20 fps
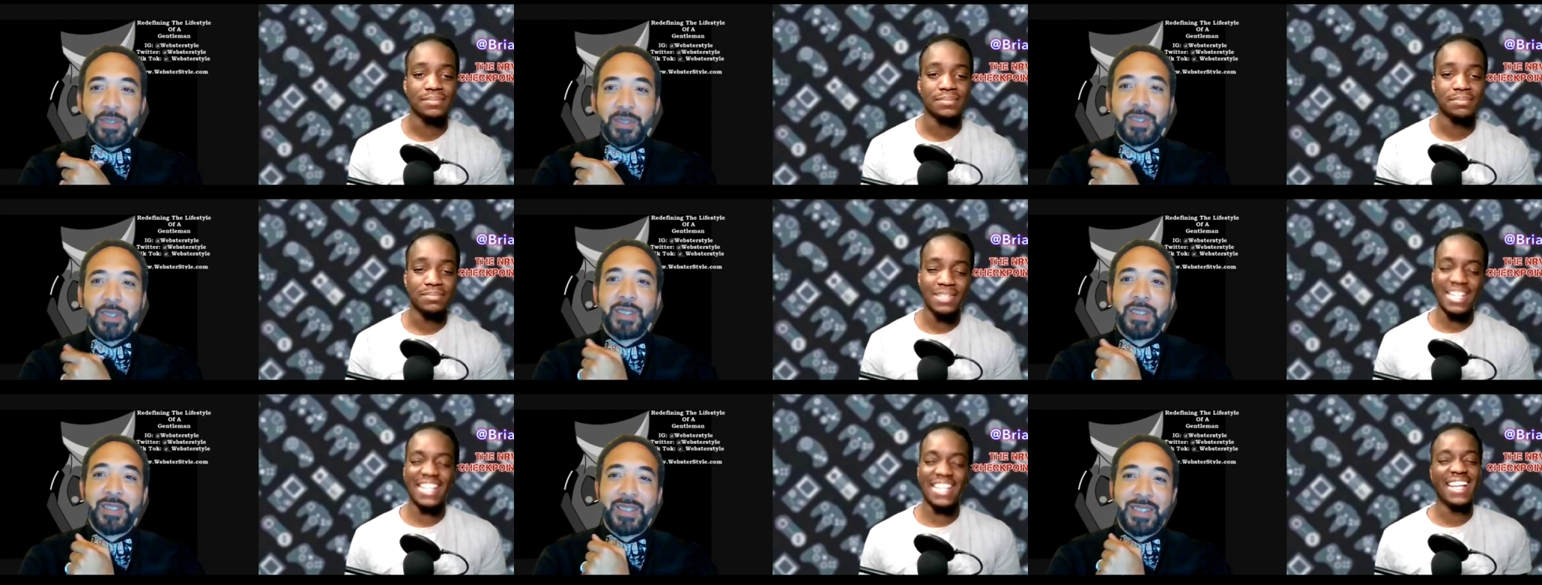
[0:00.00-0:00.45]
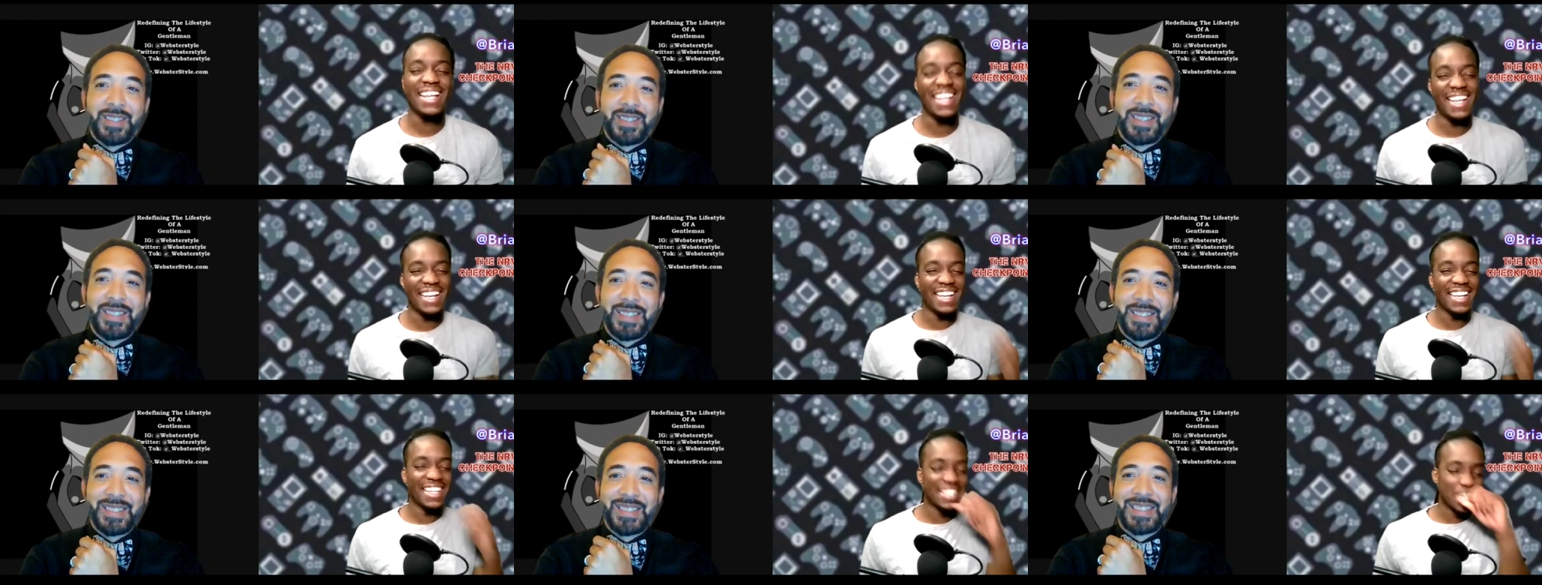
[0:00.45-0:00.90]
Speaker 1: oh,
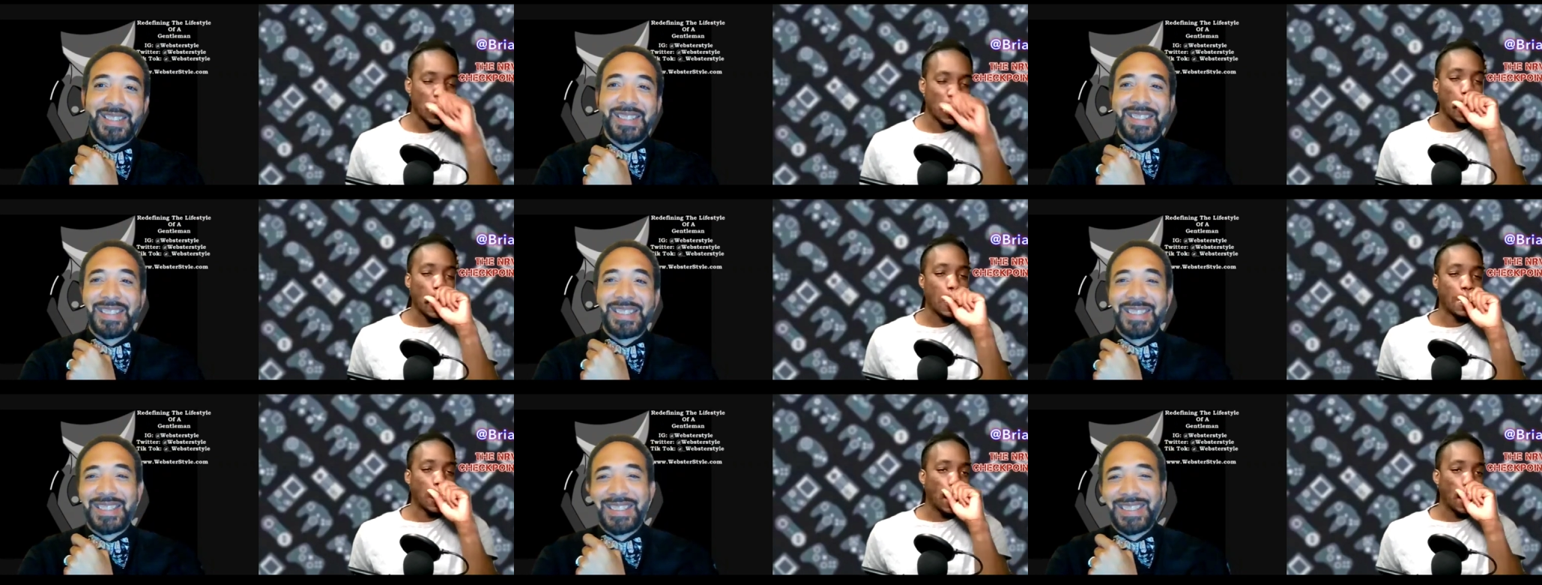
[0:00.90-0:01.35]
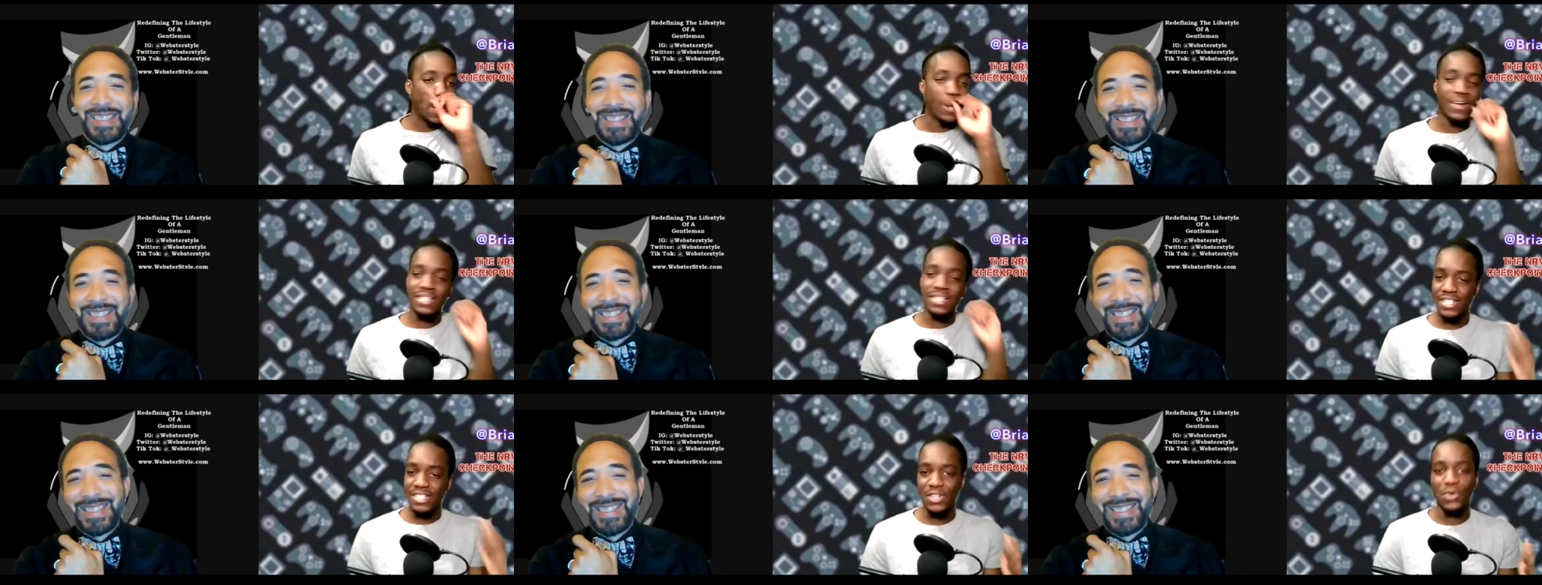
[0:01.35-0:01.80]

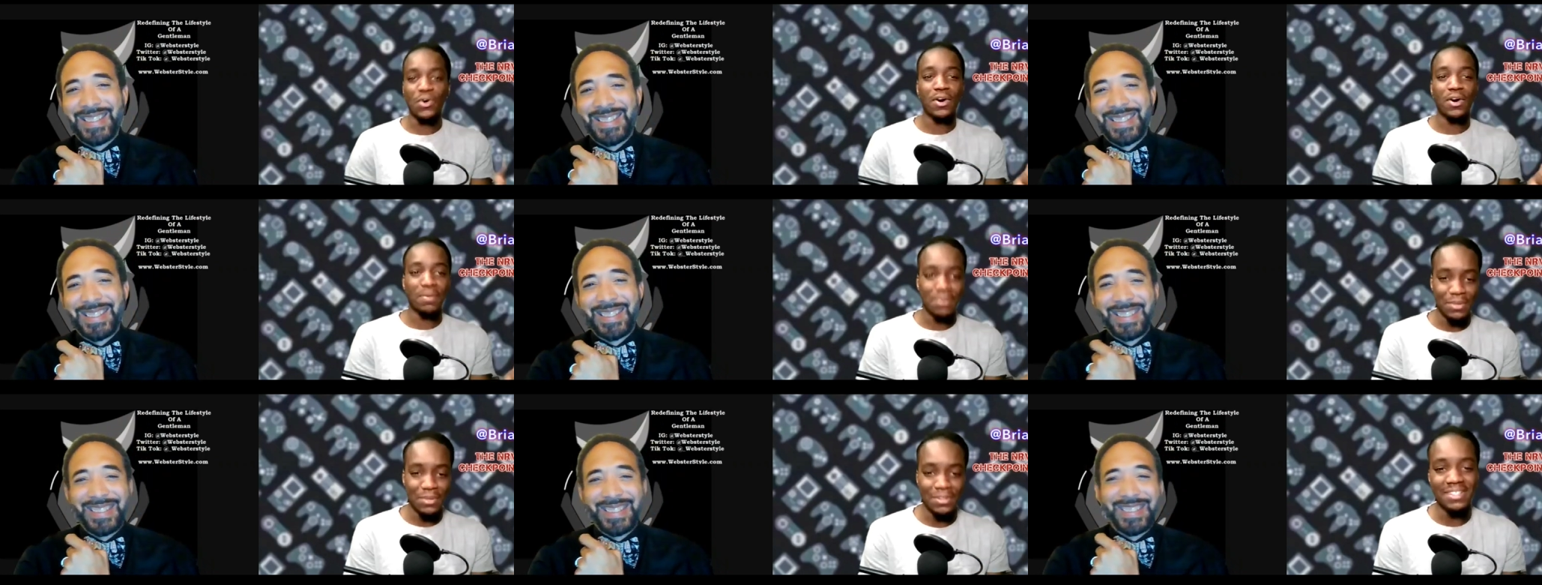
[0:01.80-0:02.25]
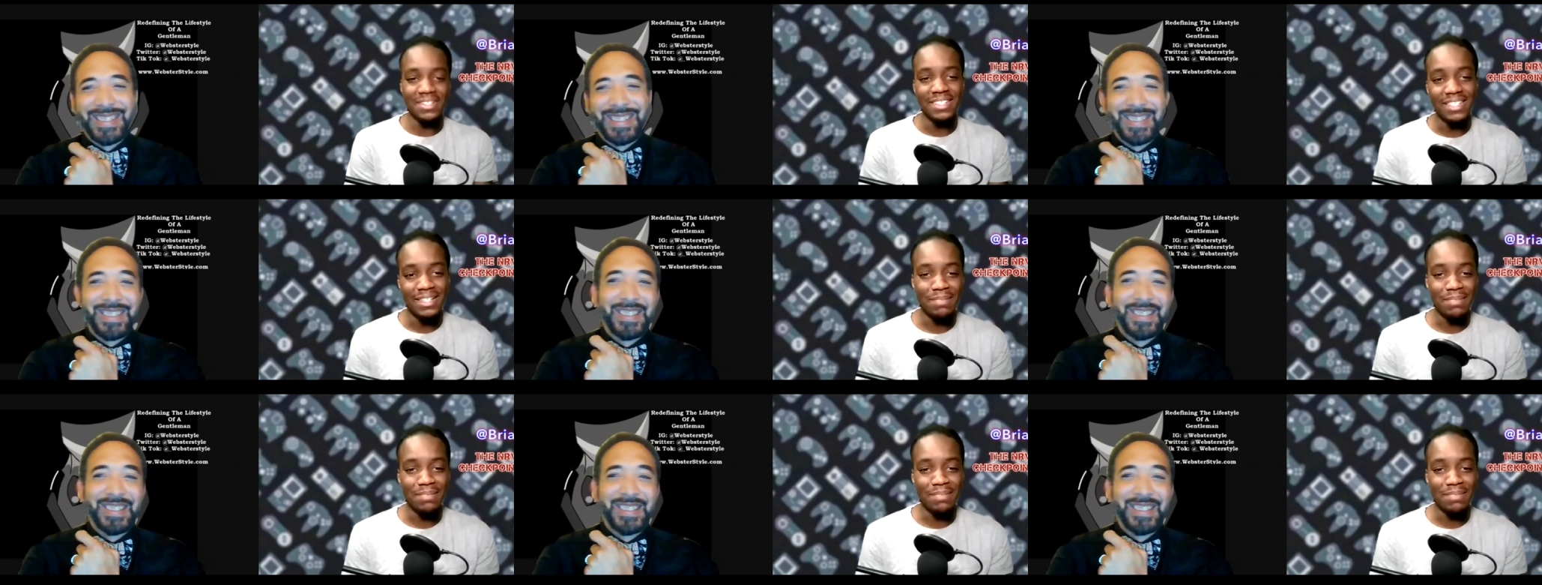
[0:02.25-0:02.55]
it's normal.